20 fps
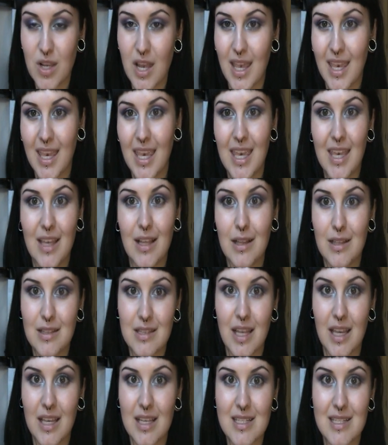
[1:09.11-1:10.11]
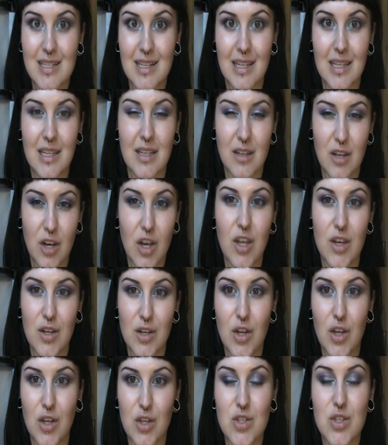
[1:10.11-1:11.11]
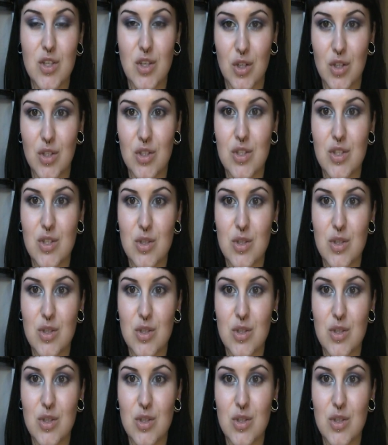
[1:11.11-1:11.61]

like healed nicely and looks good.